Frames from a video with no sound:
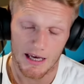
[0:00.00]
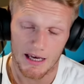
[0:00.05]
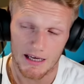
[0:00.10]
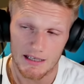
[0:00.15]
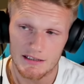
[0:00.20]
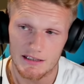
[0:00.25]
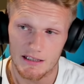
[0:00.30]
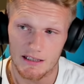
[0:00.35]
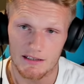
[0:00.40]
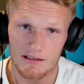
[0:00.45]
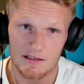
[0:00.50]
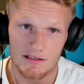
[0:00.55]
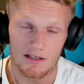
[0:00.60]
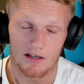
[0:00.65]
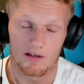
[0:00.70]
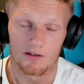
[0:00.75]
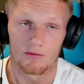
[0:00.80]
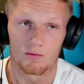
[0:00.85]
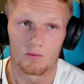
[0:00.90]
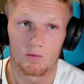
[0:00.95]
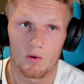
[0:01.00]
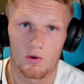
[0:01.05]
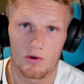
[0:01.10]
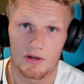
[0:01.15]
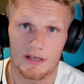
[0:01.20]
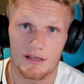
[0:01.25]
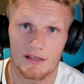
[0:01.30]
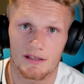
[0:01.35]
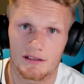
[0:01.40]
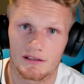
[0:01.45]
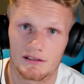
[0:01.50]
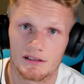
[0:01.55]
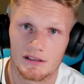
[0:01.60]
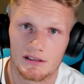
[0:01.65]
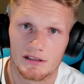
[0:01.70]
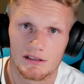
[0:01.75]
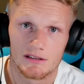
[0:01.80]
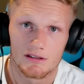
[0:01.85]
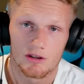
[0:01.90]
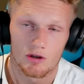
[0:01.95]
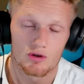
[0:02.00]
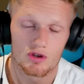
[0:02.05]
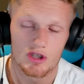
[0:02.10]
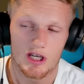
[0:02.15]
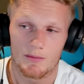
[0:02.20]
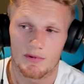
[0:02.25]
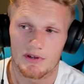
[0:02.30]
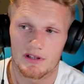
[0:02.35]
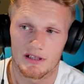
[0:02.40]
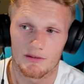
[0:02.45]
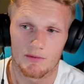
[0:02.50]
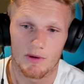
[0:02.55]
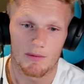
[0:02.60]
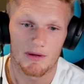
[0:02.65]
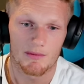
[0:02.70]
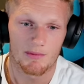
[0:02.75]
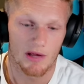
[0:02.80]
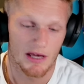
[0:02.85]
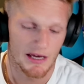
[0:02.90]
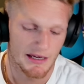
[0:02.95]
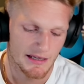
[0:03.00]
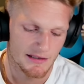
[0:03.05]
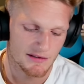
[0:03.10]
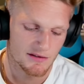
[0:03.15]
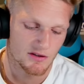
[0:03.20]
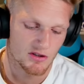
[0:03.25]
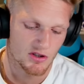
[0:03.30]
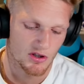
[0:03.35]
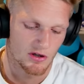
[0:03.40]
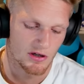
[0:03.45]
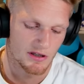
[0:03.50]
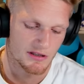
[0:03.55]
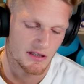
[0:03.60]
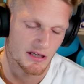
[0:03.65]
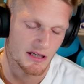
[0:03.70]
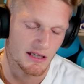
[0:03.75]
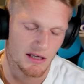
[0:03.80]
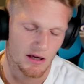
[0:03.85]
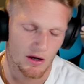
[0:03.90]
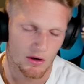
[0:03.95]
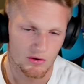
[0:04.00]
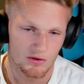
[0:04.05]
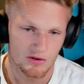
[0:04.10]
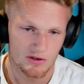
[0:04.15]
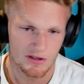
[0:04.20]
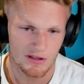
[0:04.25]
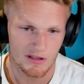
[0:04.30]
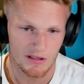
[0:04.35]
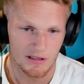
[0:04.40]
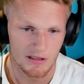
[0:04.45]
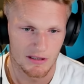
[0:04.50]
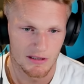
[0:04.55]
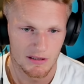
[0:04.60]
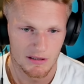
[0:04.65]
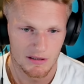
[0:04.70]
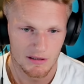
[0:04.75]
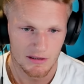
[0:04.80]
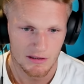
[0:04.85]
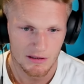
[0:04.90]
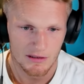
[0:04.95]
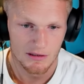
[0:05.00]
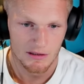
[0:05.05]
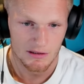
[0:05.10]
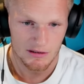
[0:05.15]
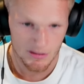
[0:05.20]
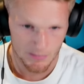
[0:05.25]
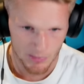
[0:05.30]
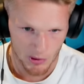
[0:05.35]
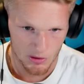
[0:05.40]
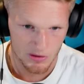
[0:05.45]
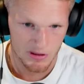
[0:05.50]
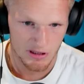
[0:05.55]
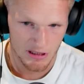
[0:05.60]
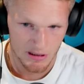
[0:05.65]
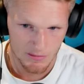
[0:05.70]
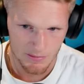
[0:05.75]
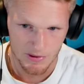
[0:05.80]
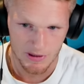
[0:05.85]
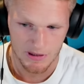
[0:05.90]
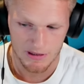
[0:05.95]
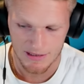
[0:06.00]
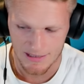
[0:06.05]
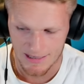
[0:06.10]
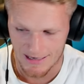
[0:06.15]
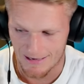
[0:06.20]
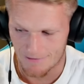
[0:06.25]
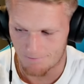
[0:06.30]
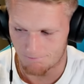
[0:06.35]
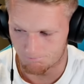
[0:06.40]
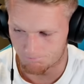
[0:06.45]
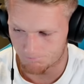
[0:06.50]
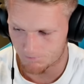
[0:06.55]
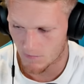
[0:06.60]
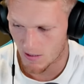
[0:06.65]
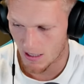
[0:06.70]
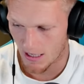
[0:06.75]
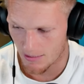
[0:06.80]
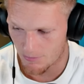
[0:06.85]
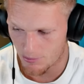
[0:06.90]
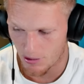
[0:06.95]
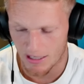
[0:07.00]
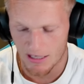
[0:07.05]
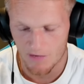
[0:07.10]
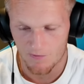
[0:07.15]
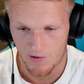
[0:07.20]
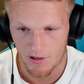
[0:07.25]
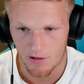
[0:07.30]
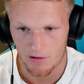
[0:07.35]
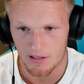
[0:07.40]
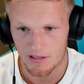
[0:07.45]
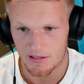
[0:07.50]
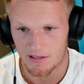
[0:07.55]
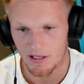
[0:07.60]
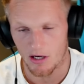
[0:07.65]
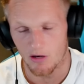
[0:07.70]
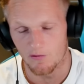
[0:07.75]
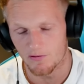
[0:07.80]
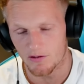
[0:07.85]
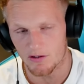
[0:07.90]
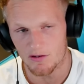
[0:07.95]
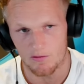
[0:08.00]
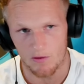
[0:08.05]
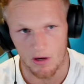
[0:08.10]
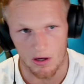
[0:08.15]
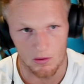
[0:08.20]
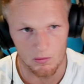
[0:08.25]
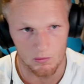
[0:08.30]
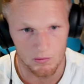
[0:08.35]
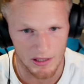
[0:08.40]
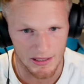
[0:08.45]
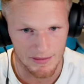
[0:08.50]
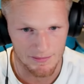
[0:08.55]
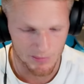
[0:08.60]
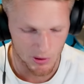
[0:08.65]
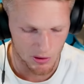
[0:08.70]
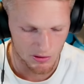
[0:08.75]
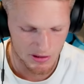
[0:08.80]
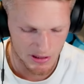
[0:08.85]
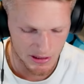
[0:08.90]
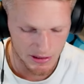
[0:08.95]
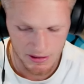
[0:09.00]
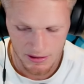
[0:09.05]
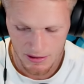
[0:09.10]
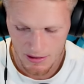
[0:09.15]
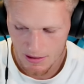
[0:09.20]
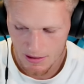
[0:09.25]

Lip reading: he did. So Wardy, who typically when we play against the Giants, he goes to Bonte, but he played a very selfless role. Bonte,